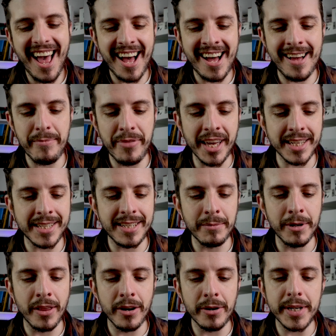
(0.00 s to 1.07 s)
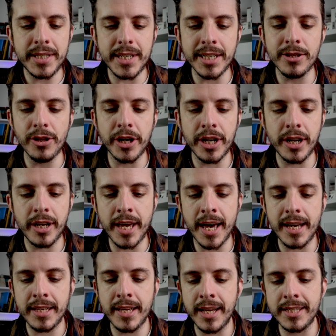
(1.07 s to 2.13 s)
I think it's similar though. It's looking at,
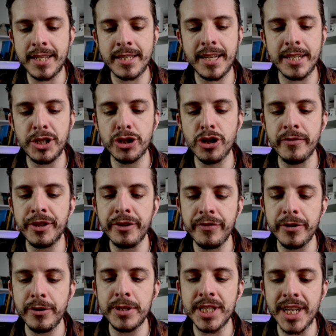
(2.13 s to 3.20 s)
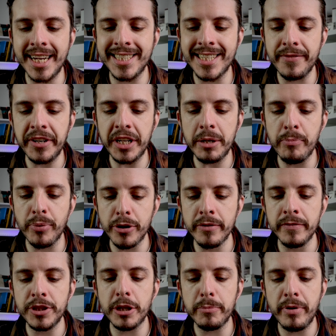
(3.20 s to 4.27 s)
as I say, discover the foods scientifically
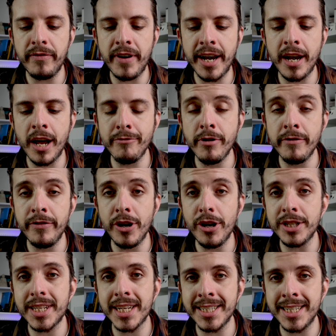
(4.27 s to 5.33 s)
proven to prevent and reverse